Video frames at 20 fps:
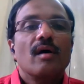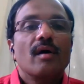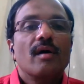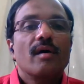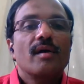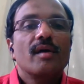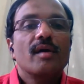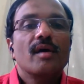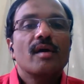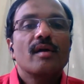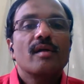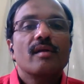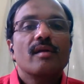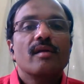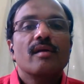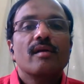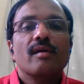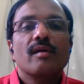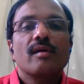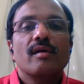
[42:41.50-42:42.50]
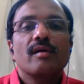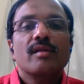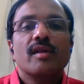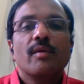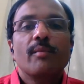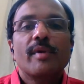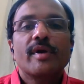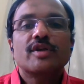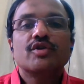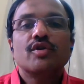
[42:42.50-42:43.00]
Here the
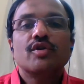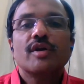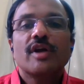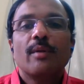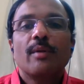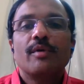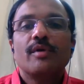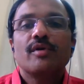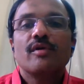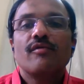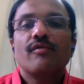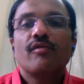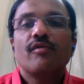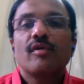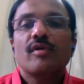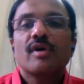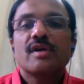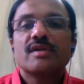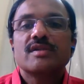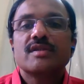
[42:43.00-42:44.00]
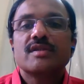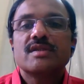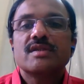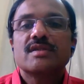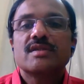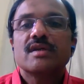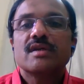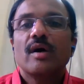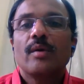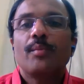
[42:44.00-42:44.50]
mature gametophore consists
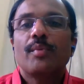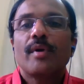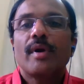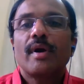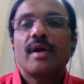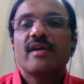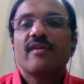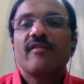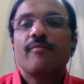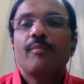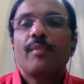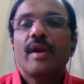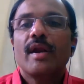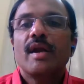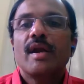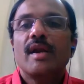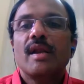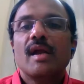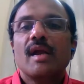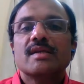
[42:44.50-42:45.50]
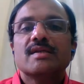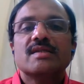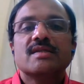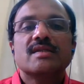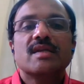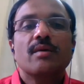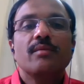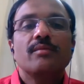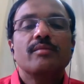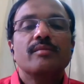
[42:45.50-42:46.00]
upright of perennial
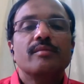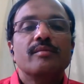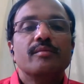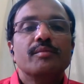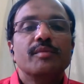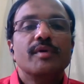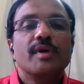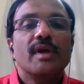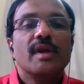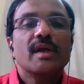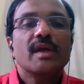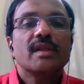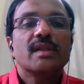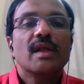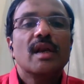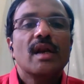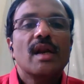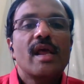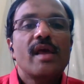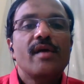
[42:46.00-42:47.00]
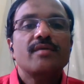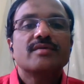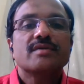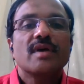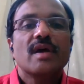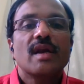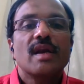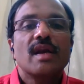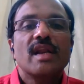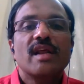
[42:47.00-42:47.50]
stem bearing the leaves
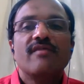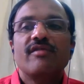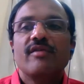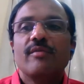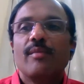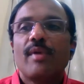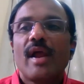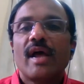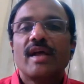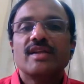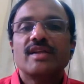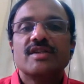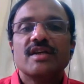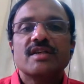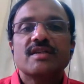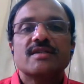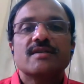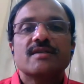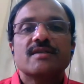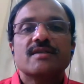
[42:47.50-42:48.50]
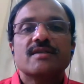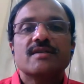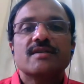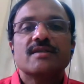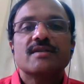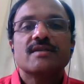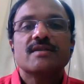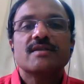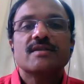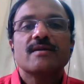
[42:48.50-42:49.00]
and leafy branches,
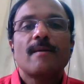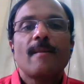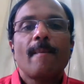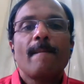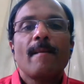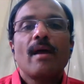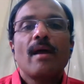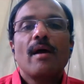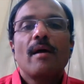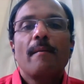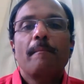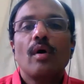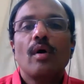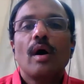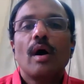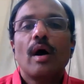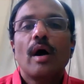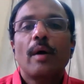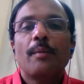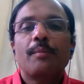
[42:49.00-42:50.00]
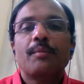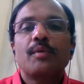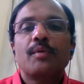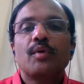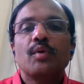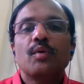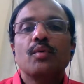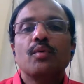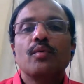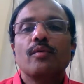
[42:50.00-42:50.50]
may
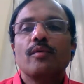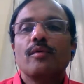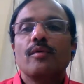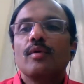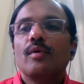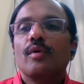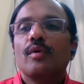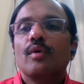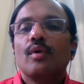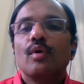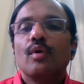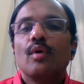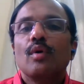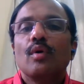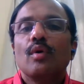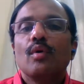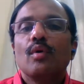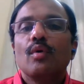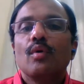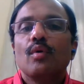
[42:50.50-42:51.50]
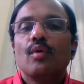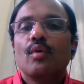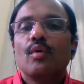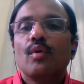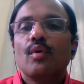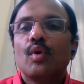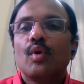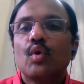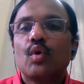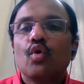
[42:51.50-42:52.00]
grow up to
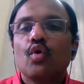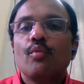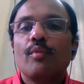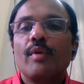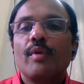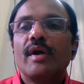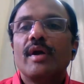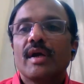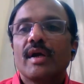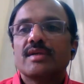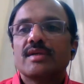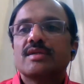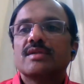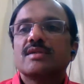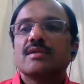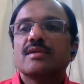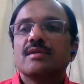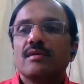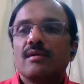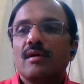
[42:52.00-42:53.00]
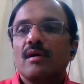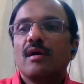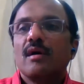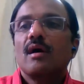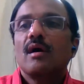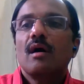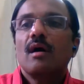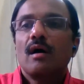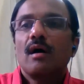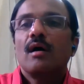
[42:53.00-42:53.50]
2 meters
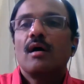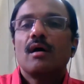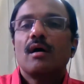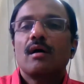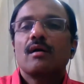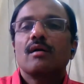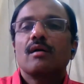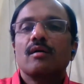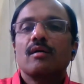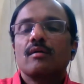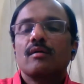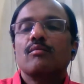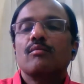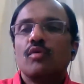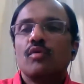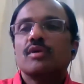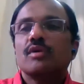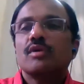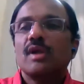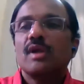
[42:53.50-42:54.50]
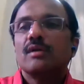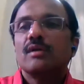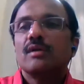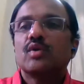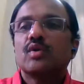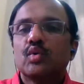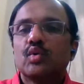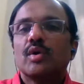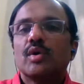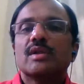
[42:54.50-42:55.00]
or more than
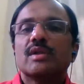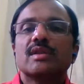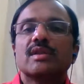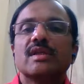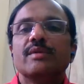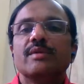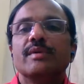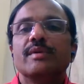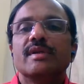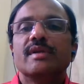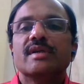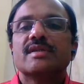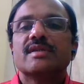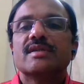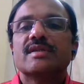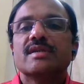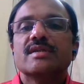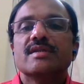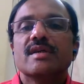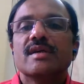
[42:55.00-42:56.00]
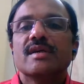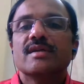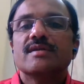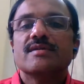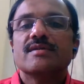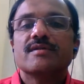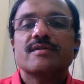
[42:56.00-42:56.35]
2 or 3 meters is there.